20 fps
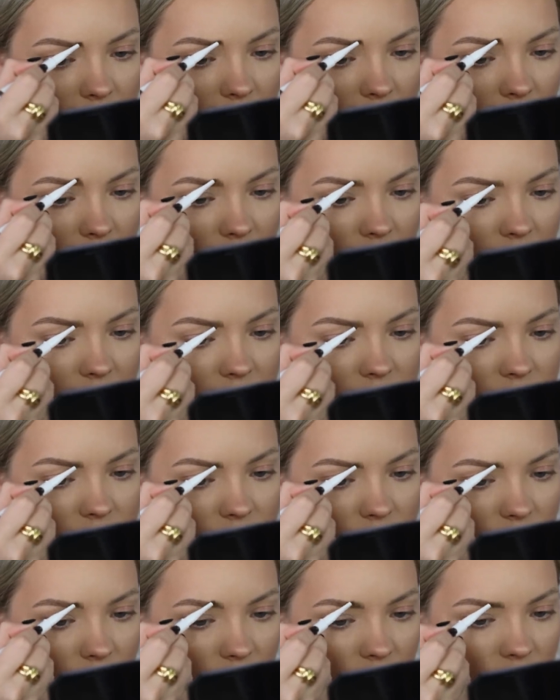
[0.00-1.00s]
and I
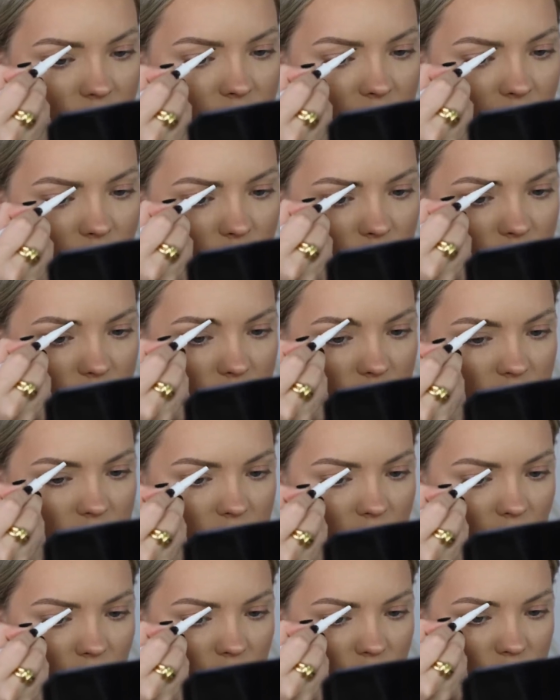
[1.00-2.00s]
thought that was
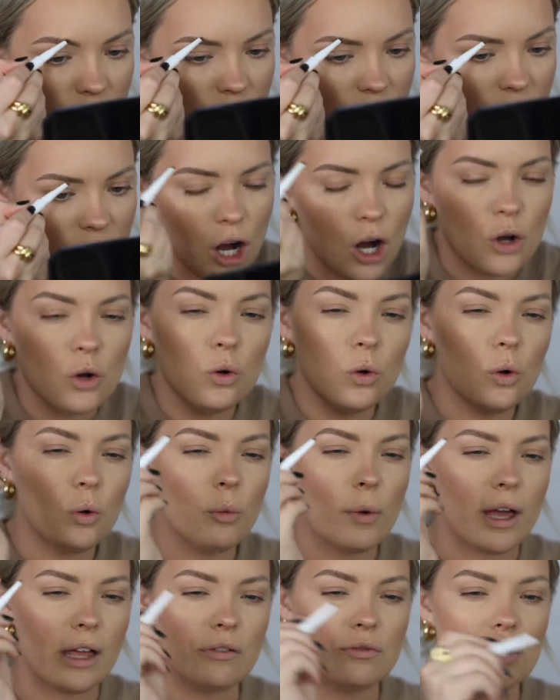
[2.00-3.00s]
such a cool
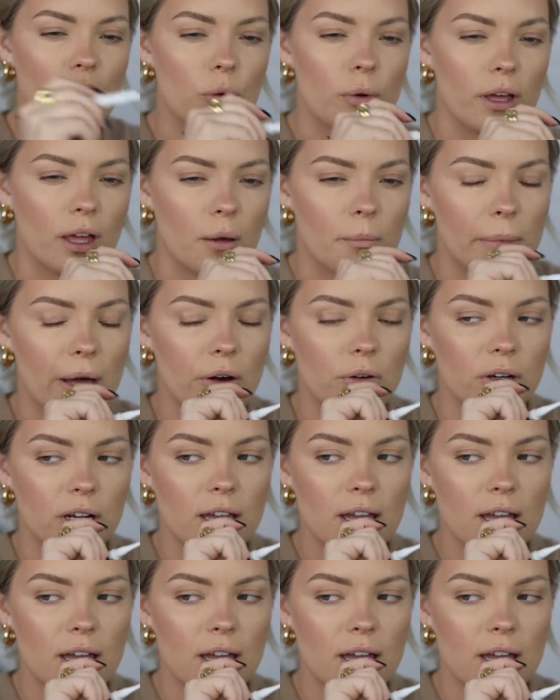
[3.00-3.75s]
way of going about